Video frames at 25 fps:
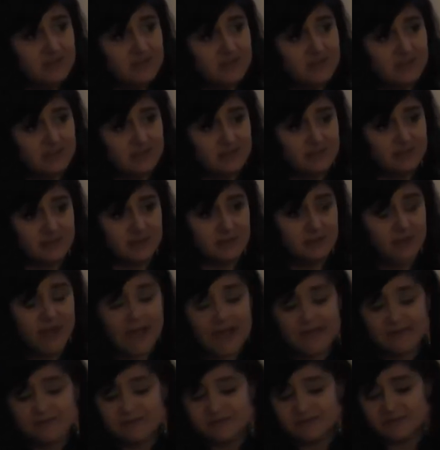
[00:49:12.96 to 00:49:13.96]
And then you
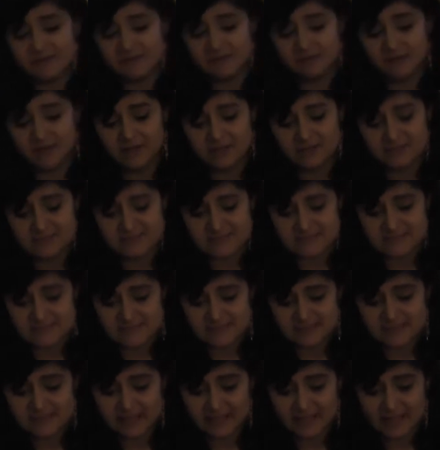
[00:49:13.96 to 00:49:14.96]
have it. Iran
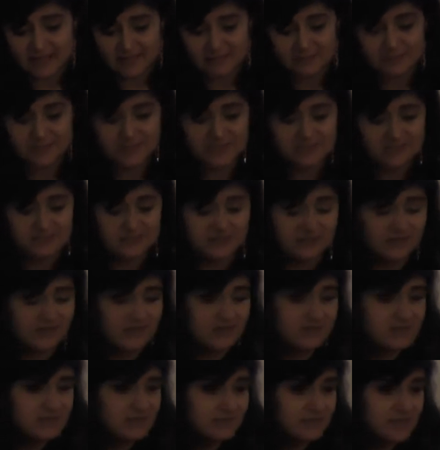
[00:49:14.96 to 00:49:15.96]
has
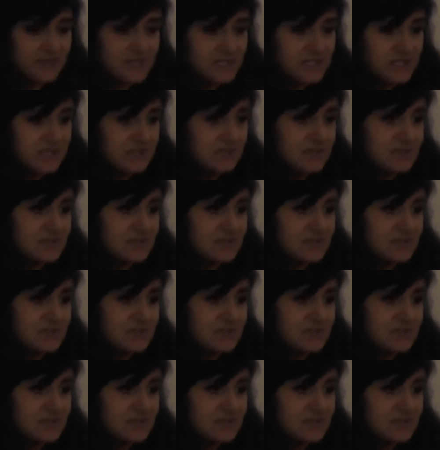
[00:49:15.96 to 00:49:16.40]
military intervention